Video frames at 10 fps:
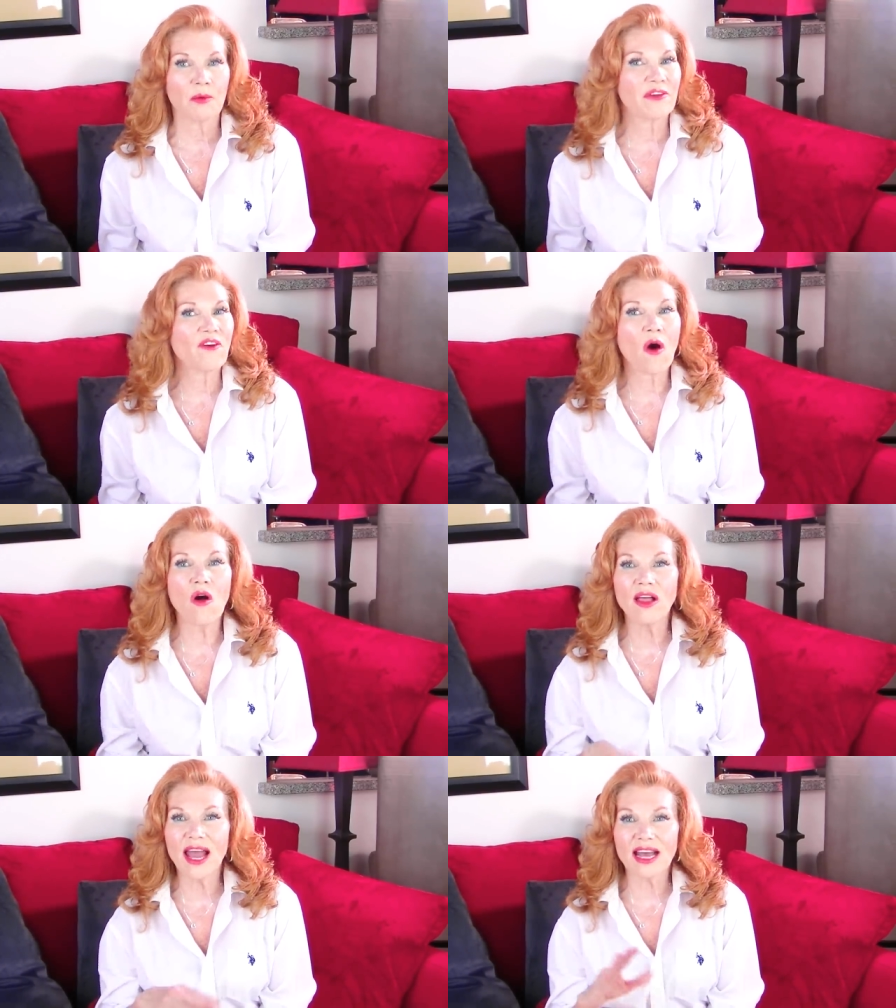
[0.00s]
We've
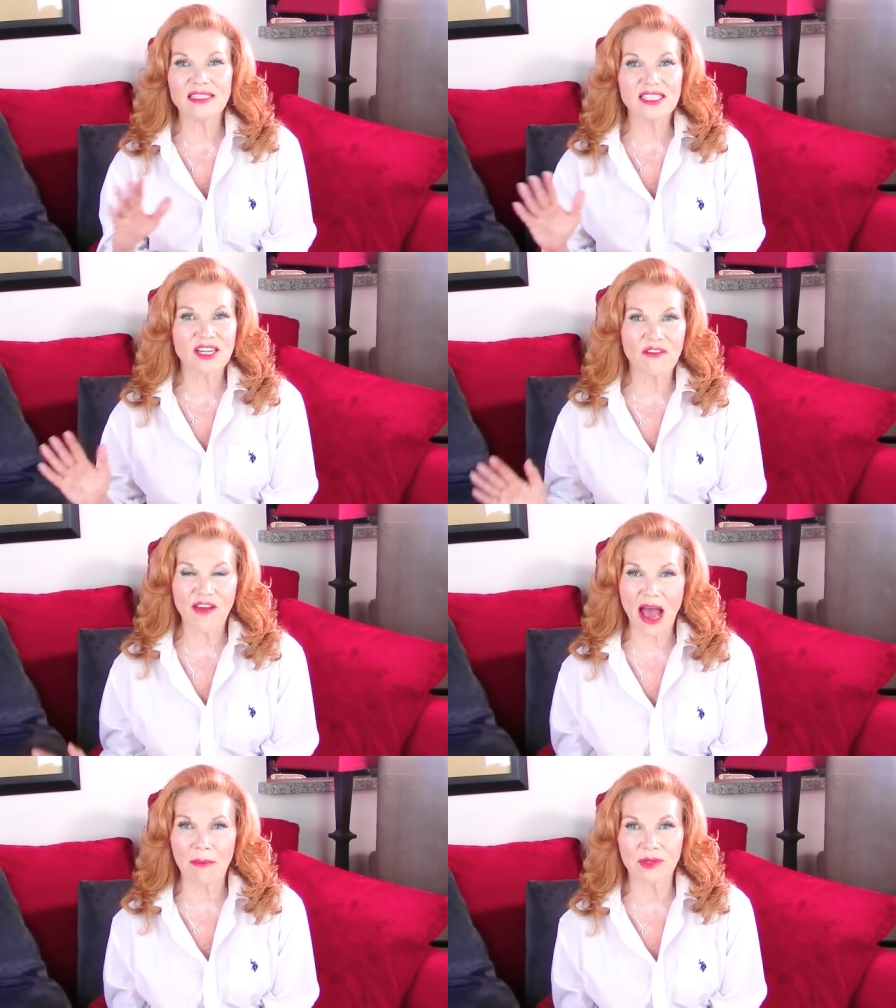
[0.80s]
all had stuff
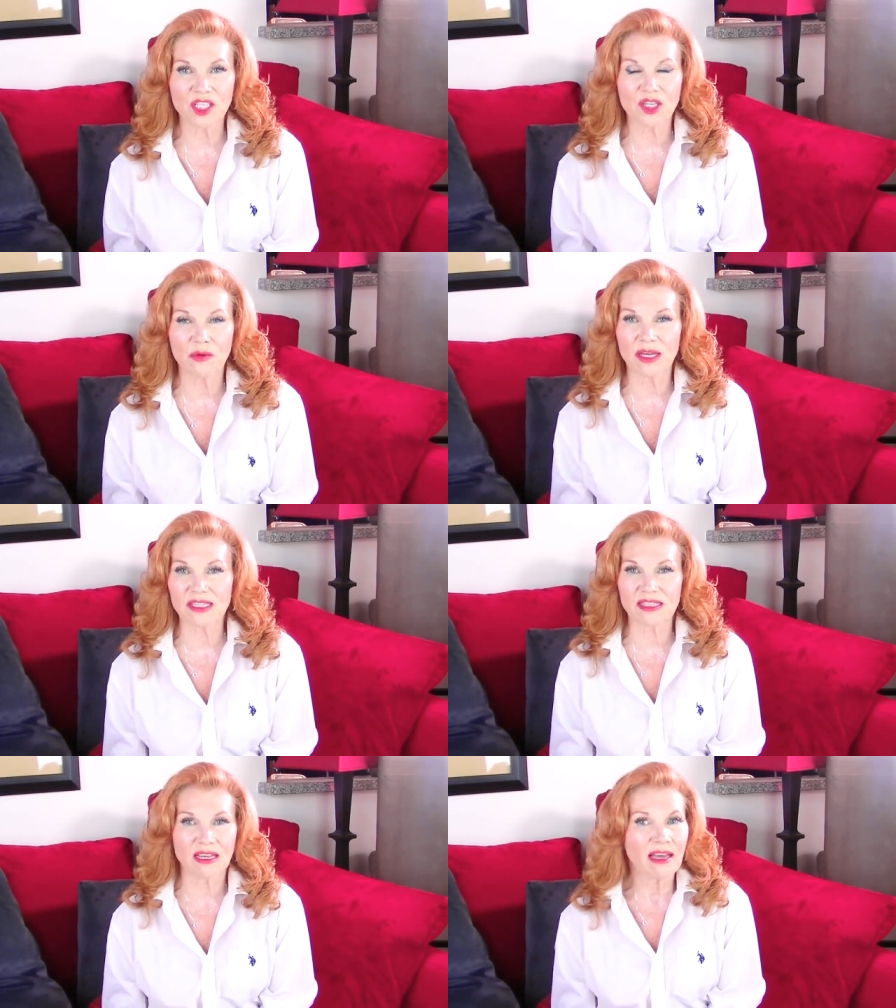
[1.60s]
happen to
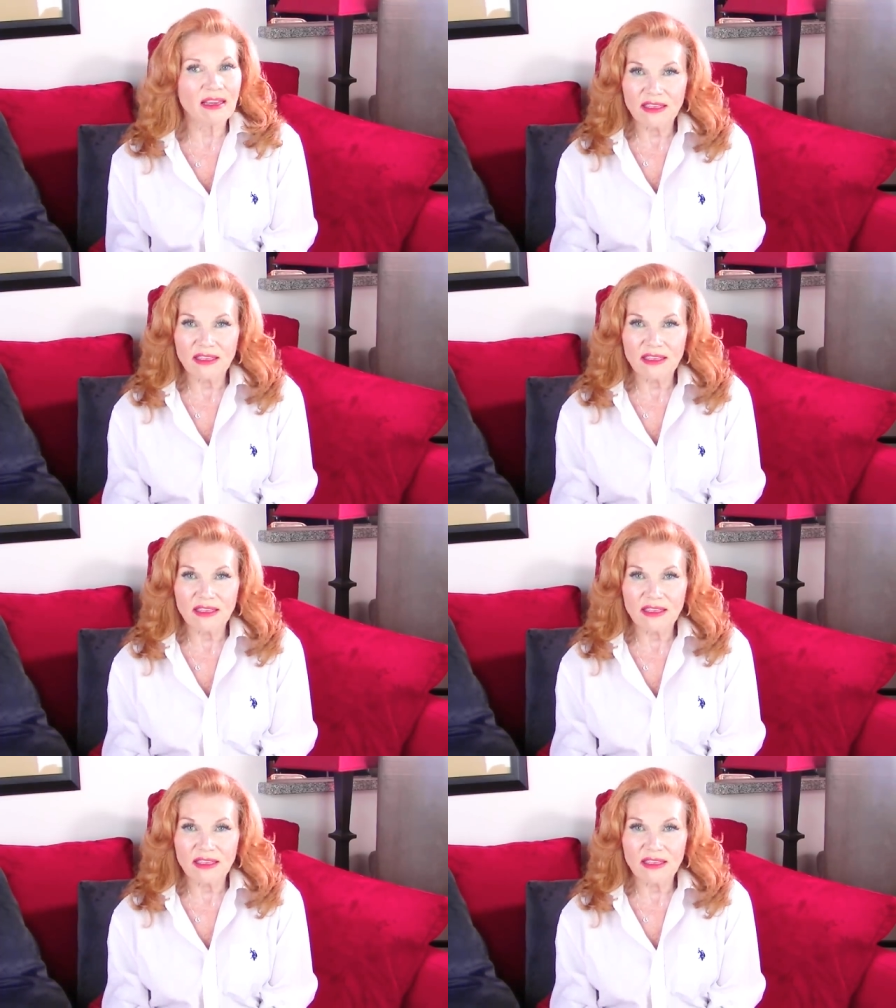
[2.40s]
us